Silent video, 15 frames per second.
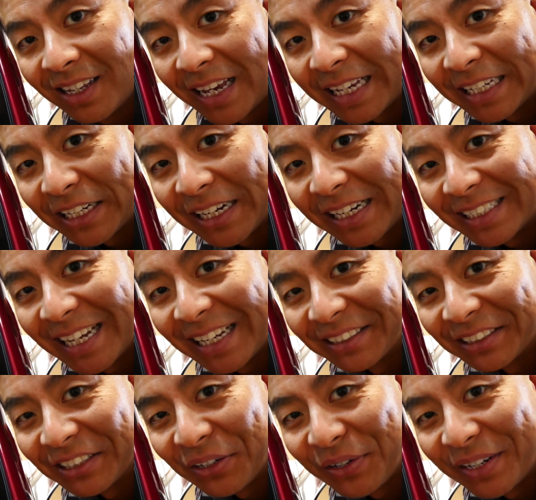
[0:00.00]
Hey guys, how's it
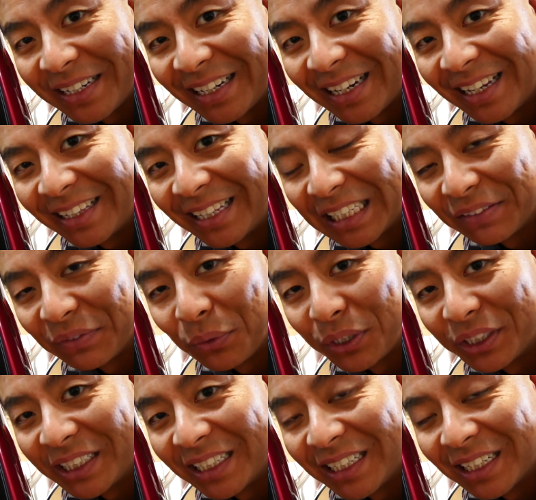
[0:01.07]
going? Thanks for
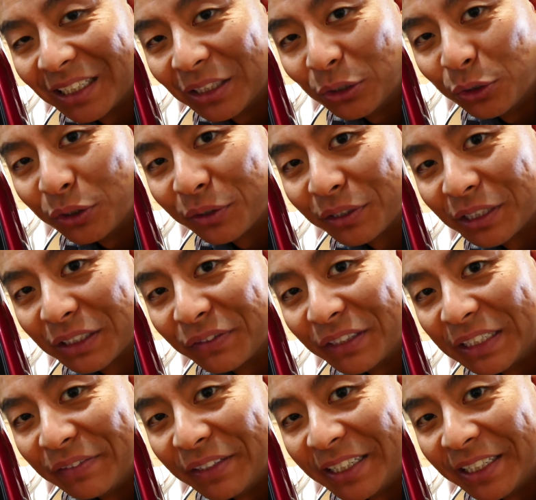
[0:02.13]
watching another Ludicrous
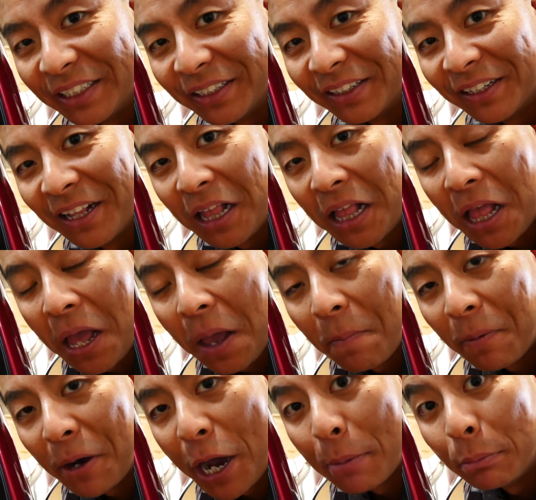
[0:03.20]
Feed video.
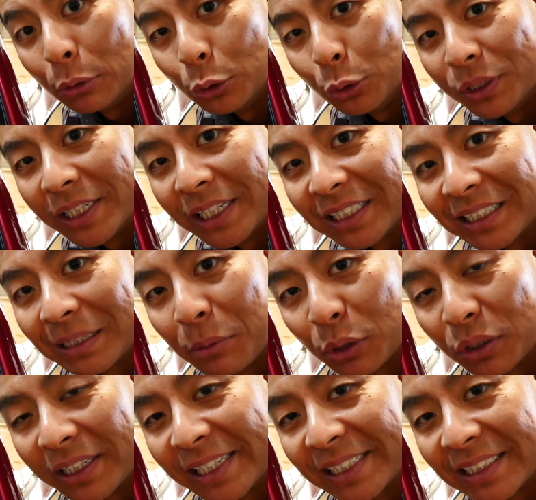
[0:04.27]
My blue Tesla
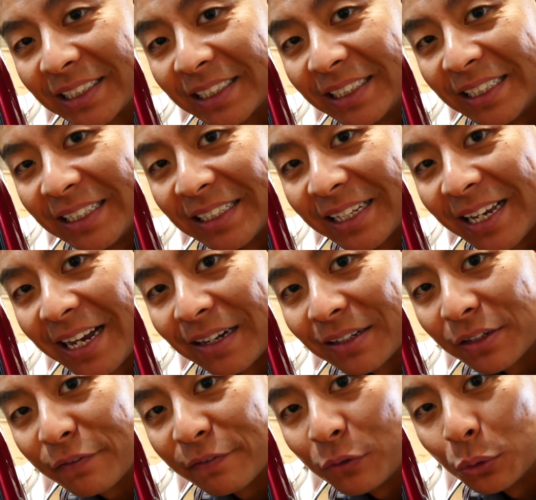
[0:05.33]
Model S is out
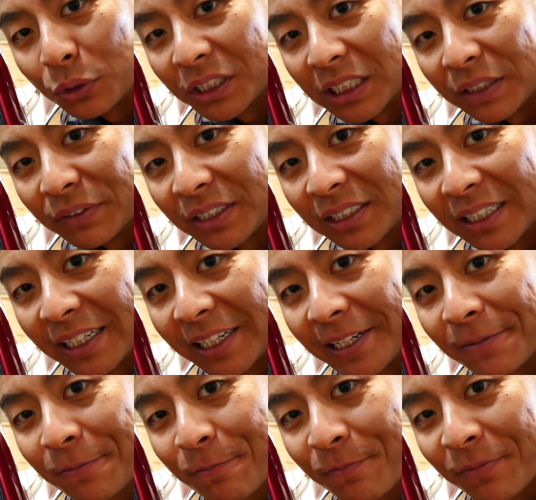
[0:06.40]
for service
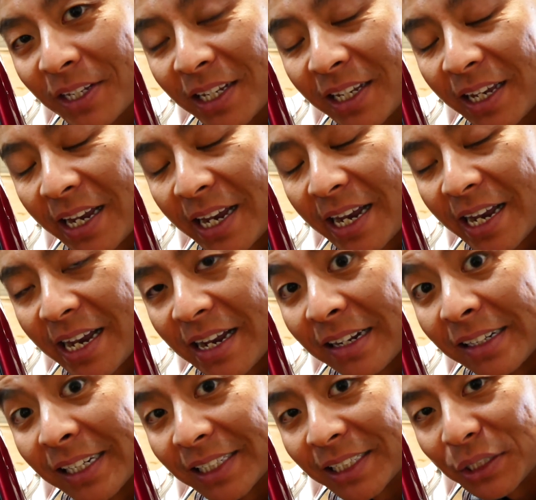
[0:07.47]
today, and
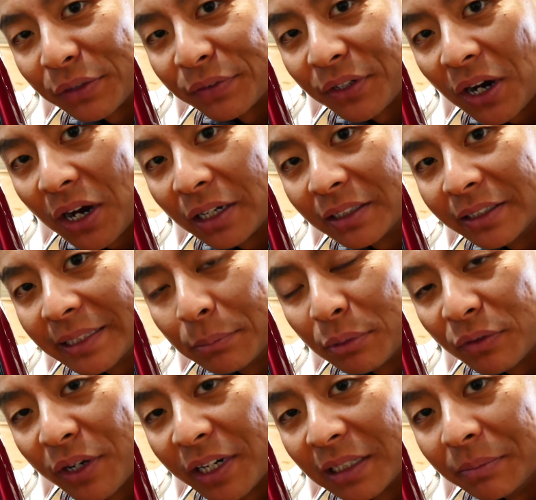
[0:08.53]
Tesla have kindly
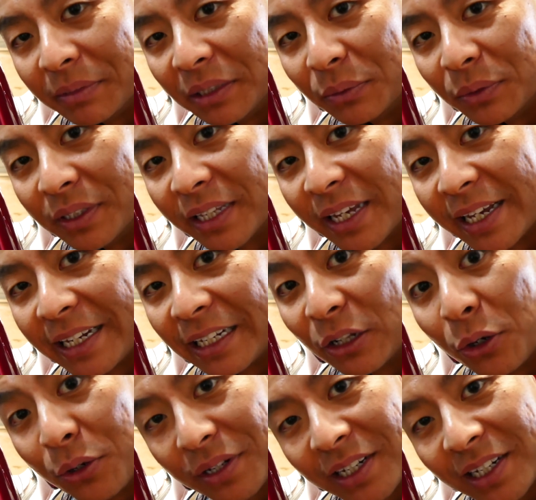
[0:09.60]
provided me with a
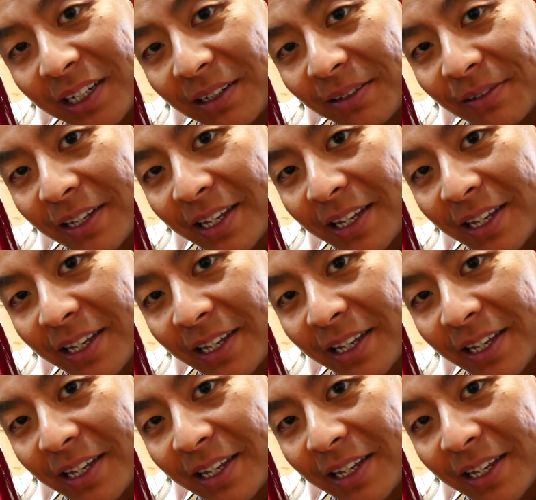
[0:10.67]
loan car.